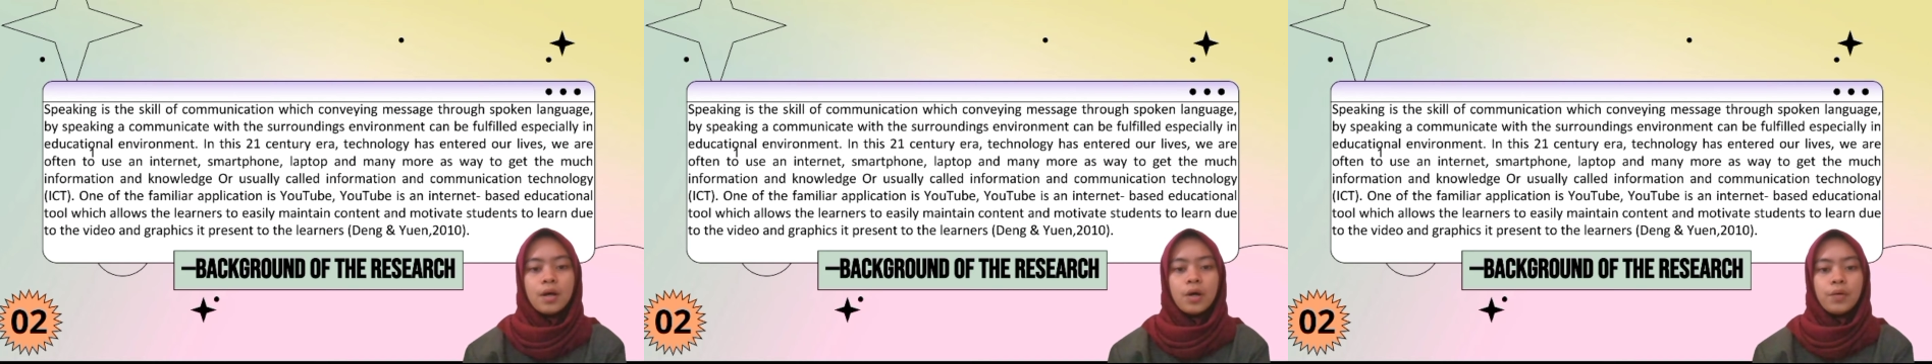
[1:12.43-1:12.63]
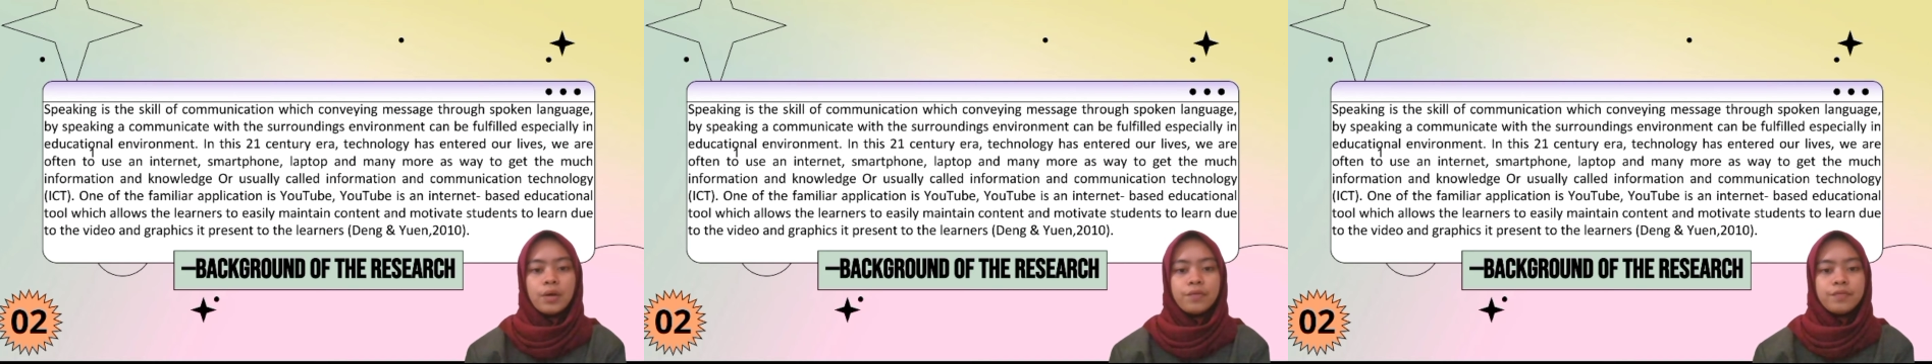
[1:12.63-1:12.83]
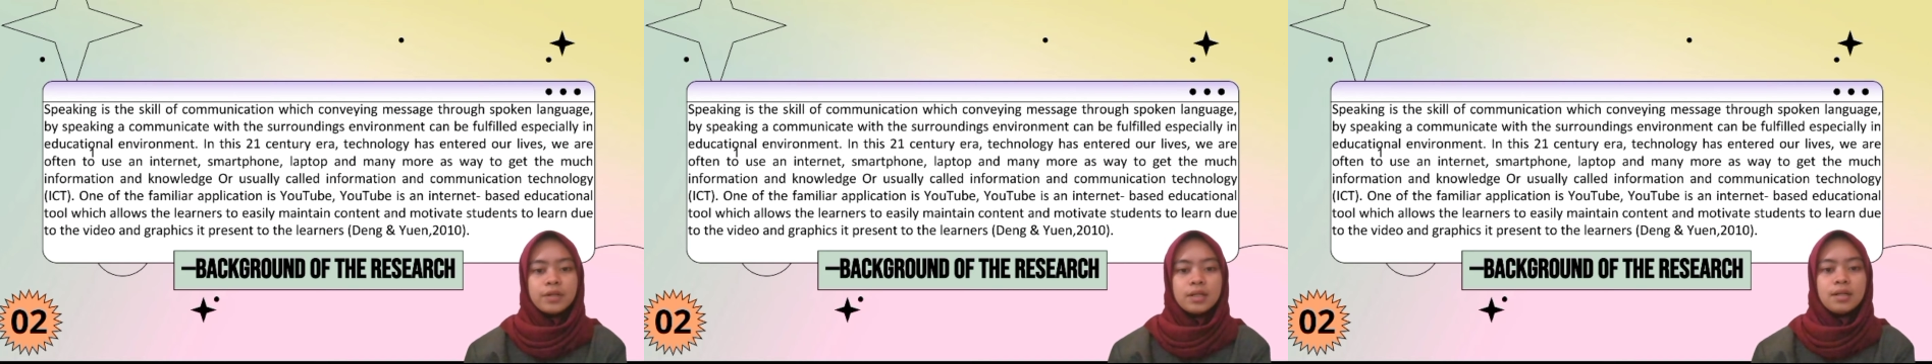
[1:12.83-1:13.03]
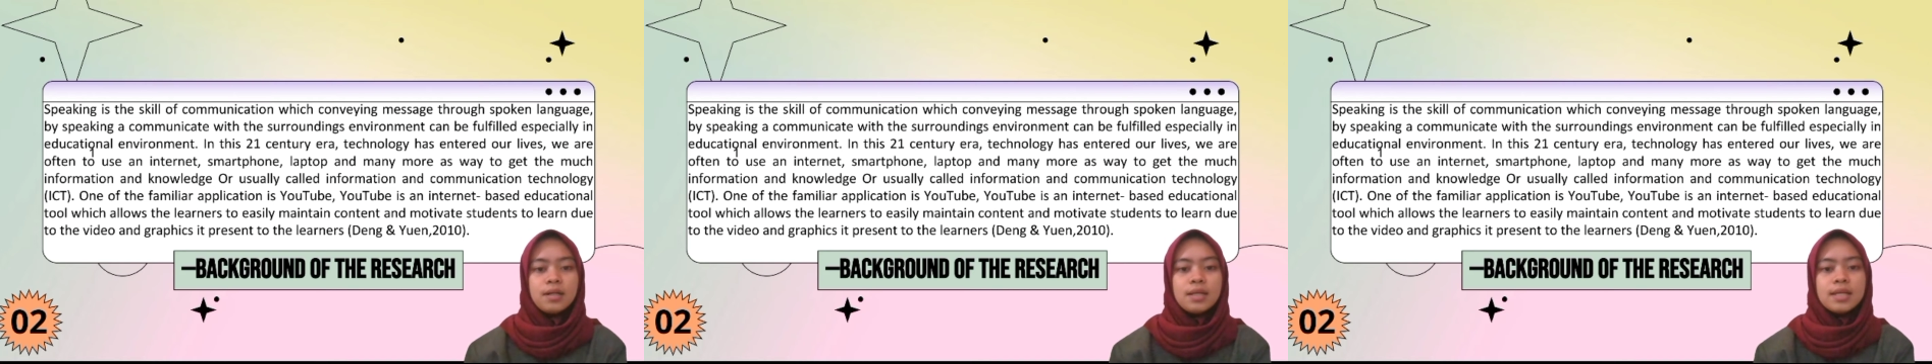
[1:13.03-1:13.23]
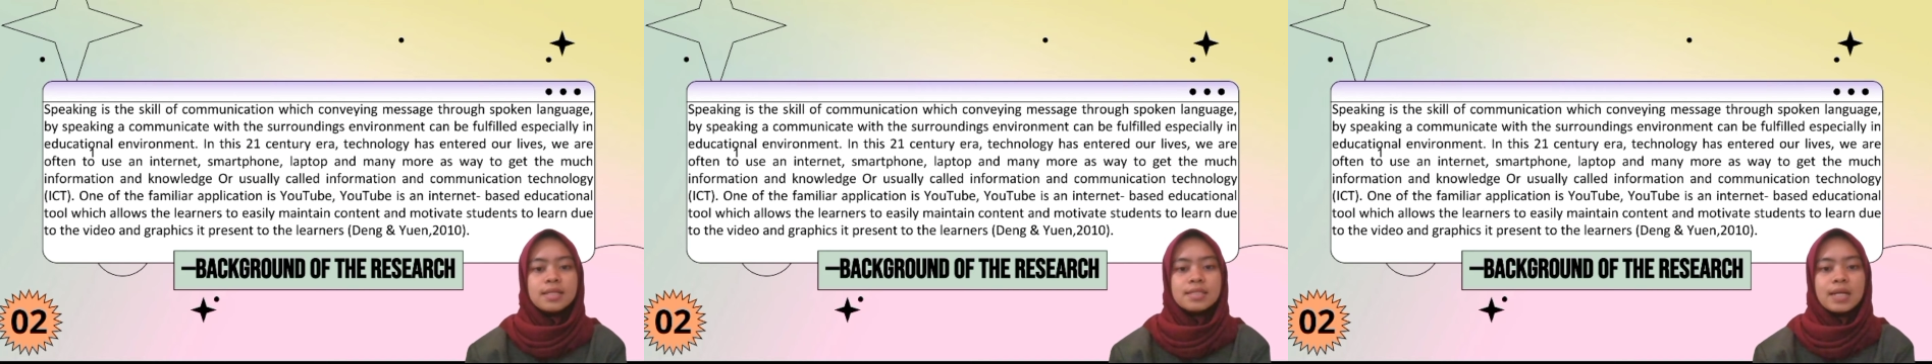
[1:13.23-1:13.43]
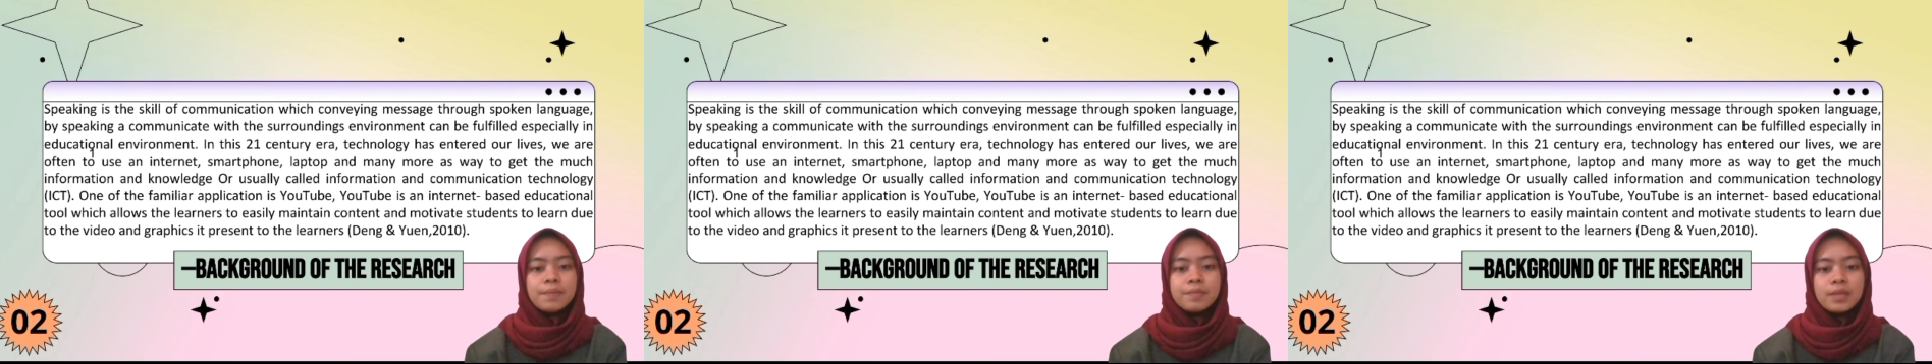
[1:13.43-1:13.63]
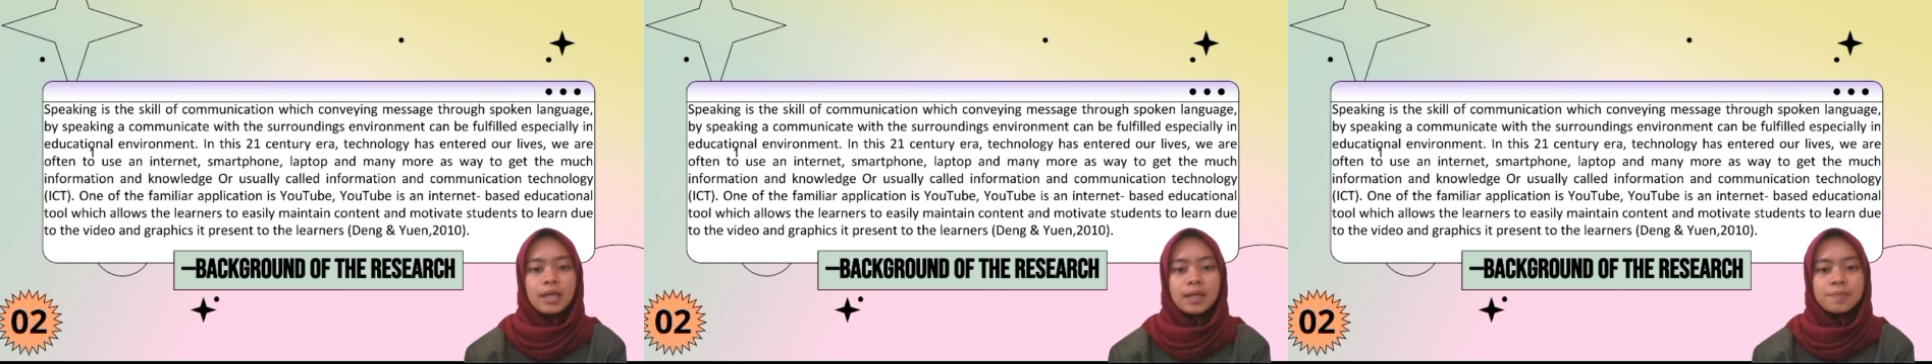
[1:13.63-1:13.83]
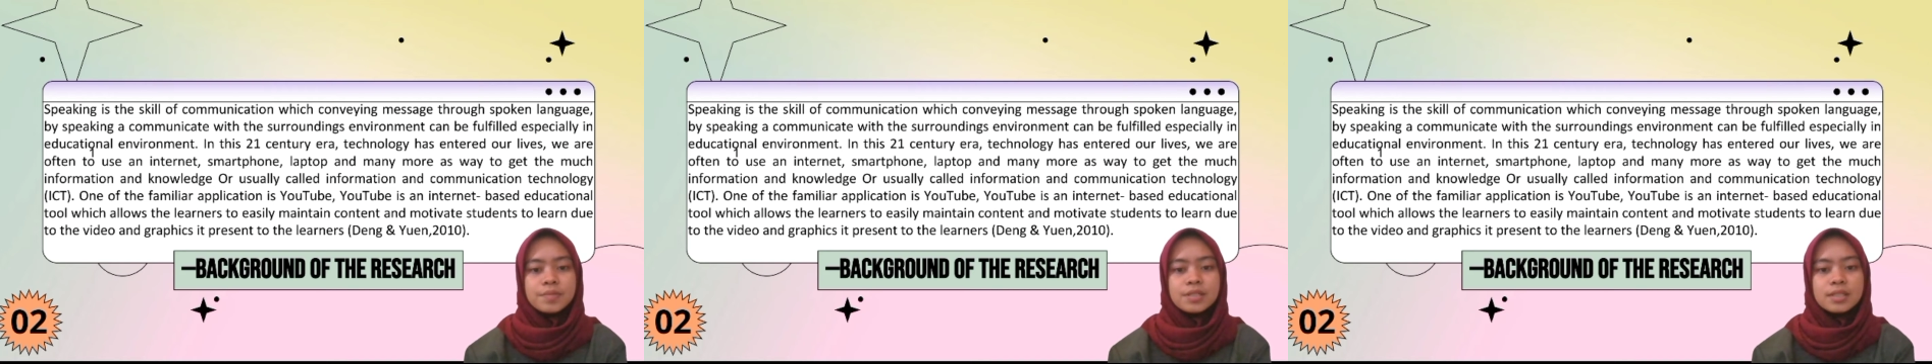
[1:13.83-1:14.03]
However,
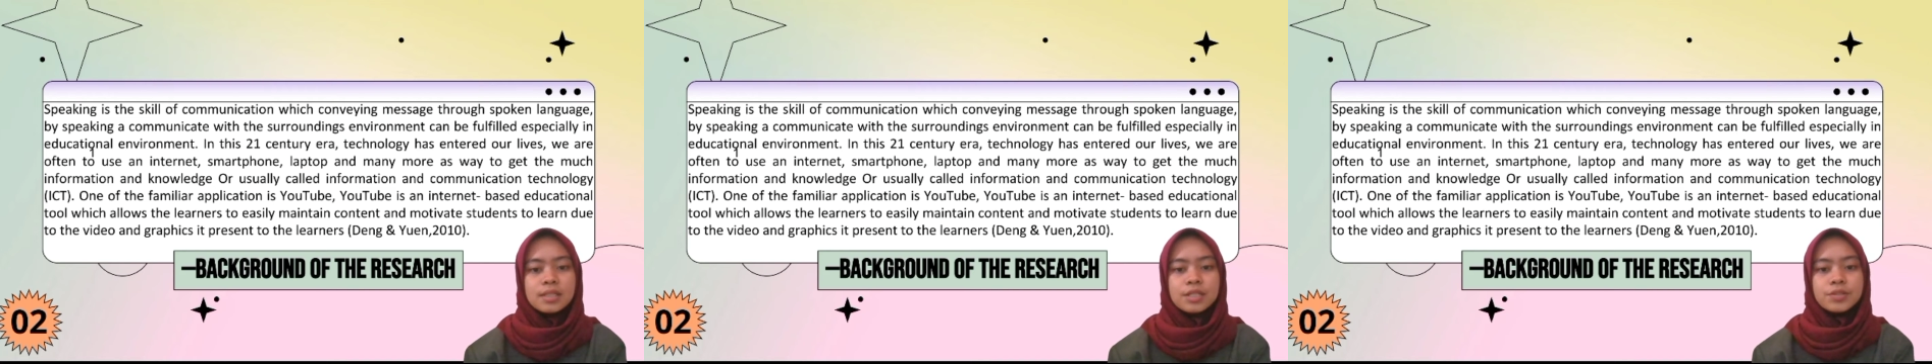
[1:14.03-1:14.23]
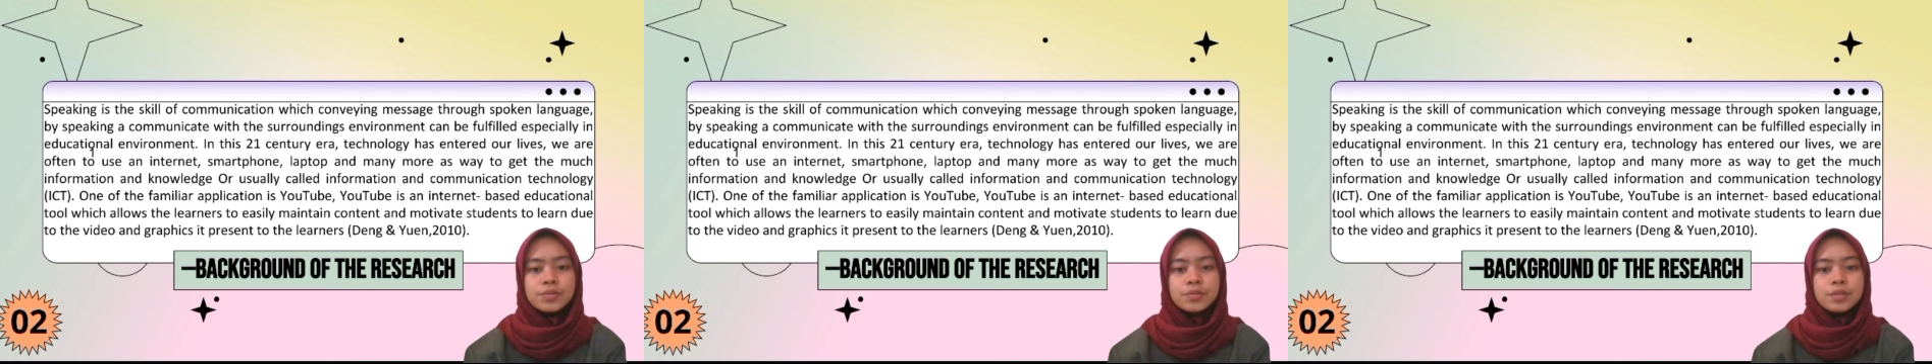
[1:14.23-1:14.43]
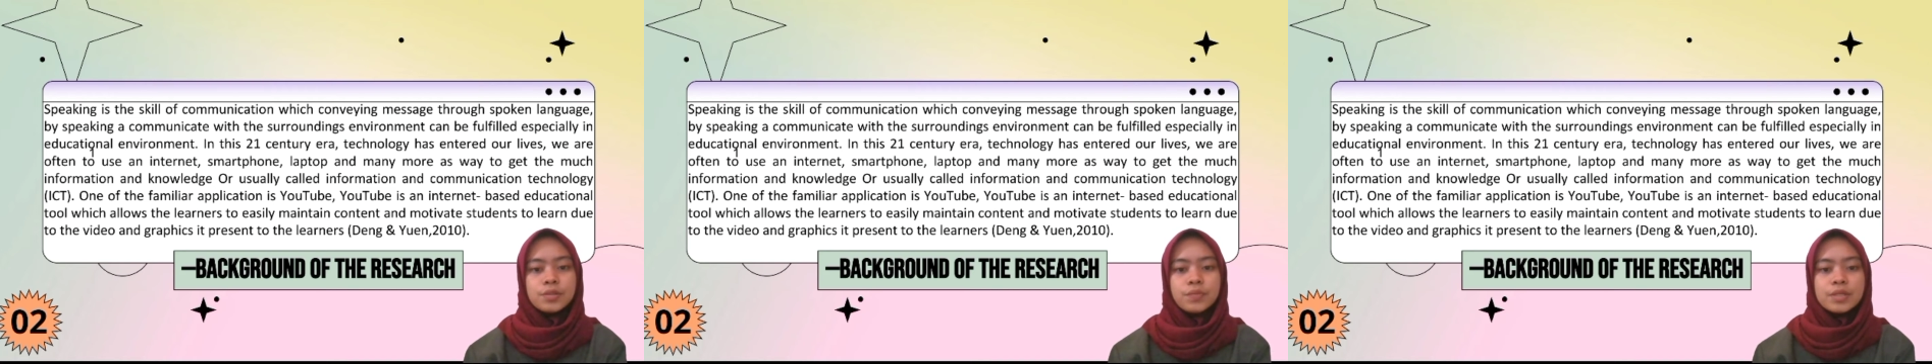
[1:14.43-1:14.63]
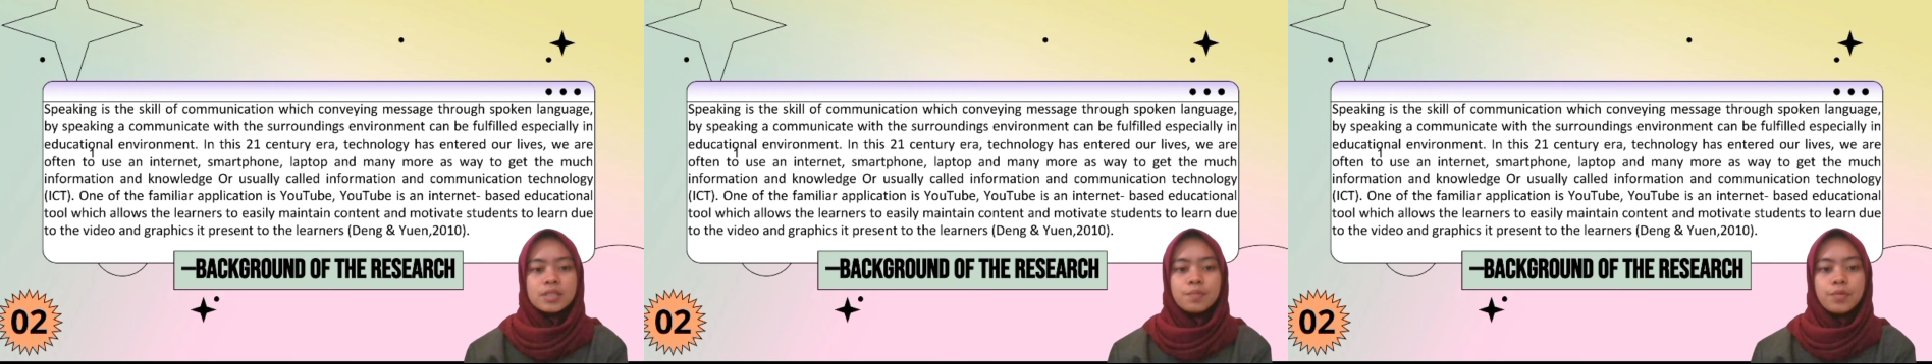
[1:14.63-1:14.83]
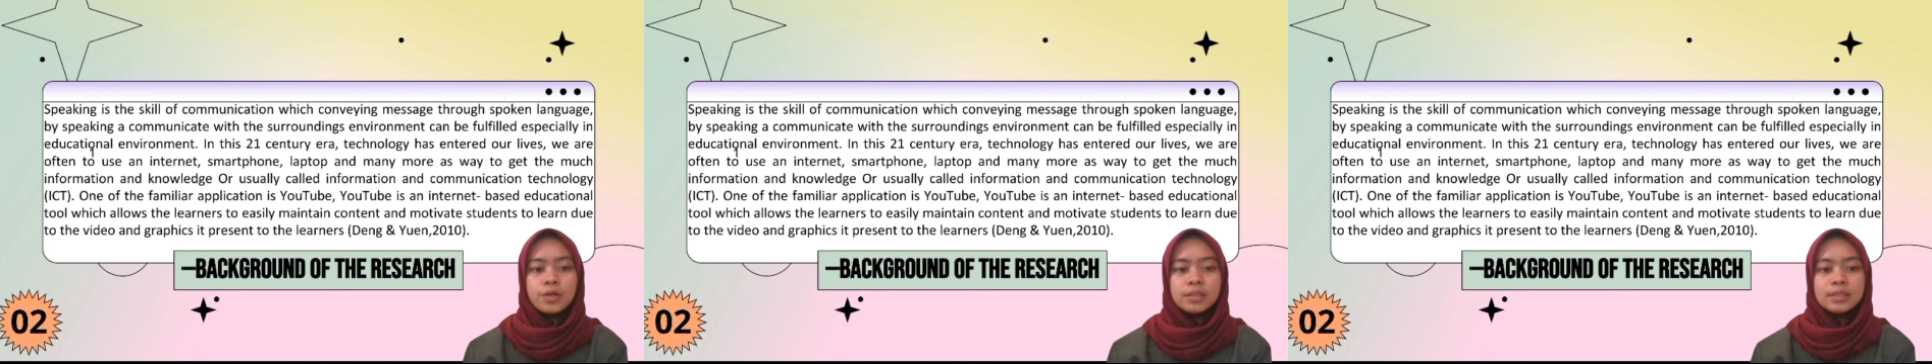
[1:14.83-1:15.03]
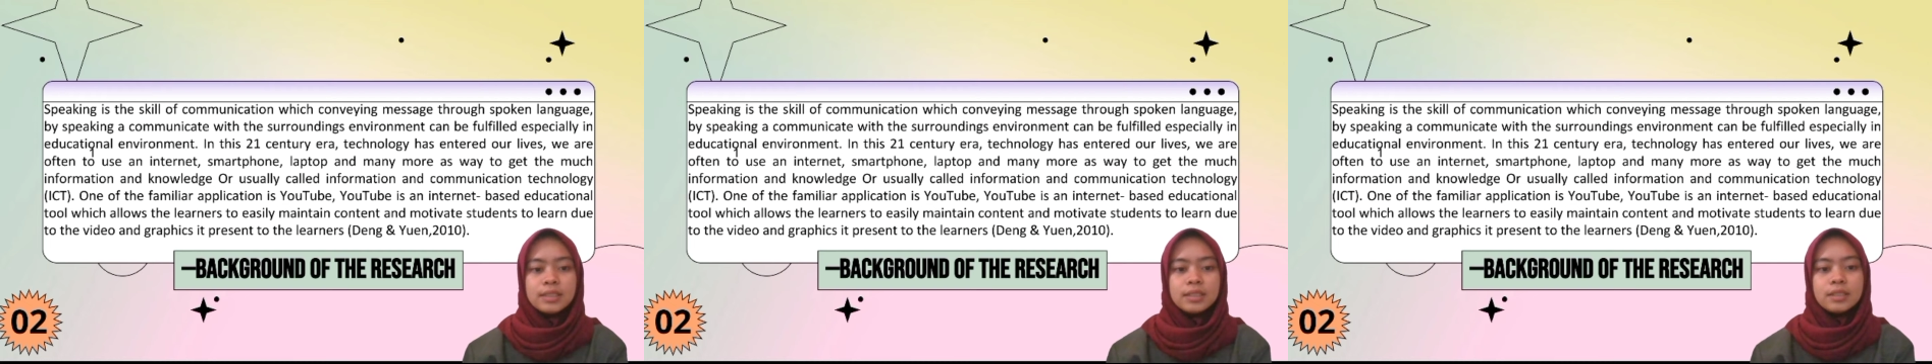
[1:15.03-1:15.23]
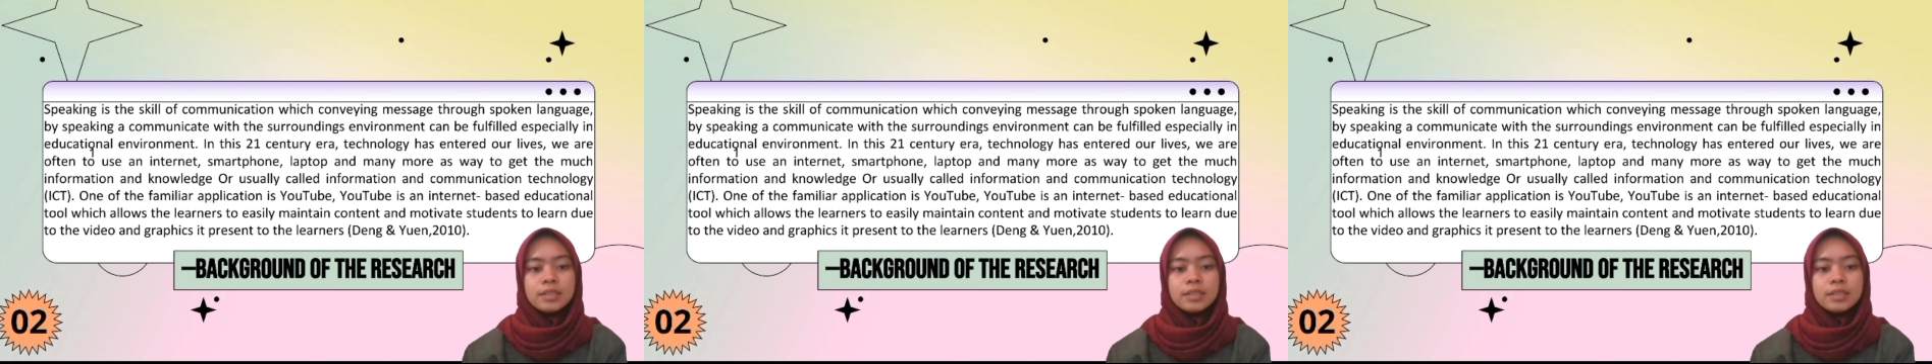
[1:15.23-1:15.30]
sometimes the student was bored in